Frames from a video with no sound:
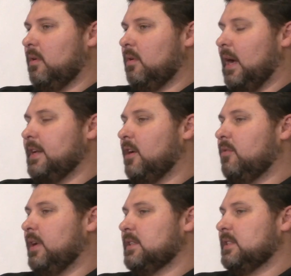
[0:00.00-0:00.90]

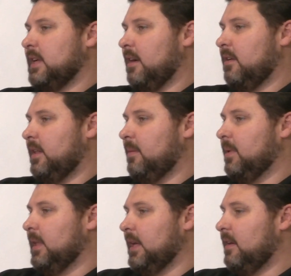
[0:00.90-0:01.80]
necessarily
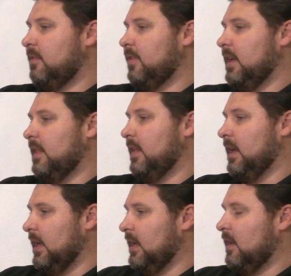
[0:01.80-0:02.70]
believe in
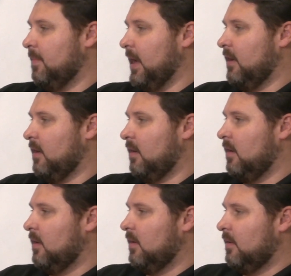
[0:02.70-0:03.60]
the incubator
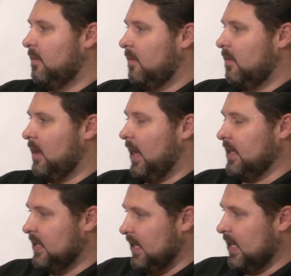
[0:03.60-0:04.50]

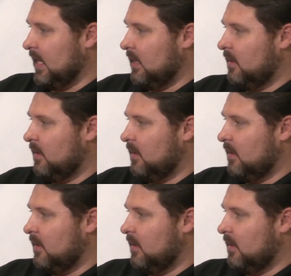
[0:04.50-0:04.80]
idea.